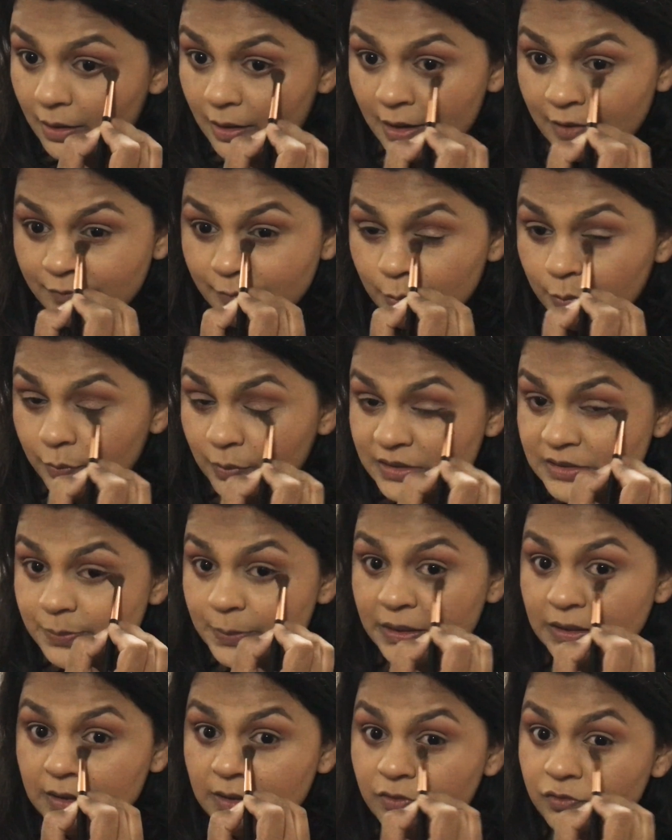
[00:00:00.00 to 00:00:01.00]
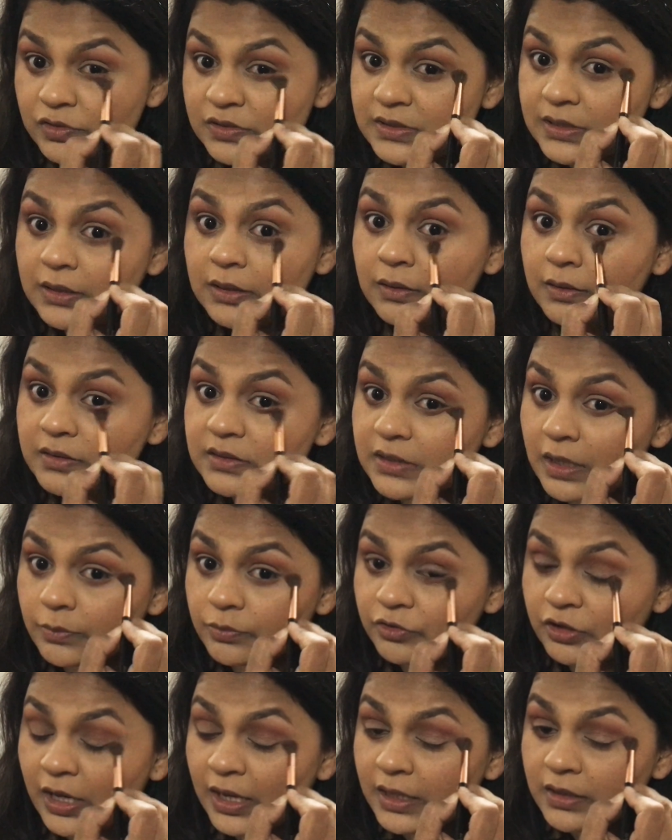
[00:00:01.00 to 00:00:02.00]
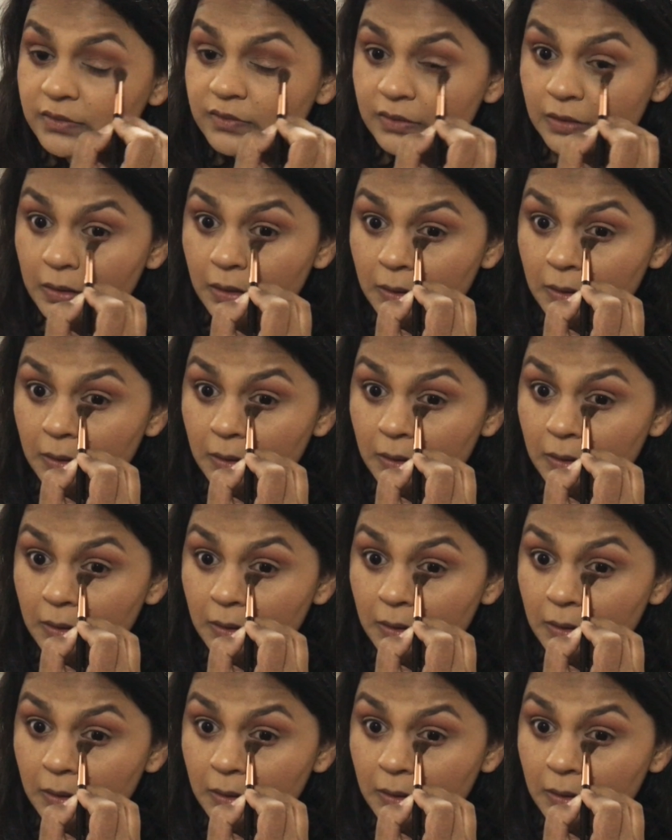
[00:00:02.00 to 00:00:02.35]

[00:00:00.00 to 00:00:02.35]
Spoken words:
I've always been interested in the subject.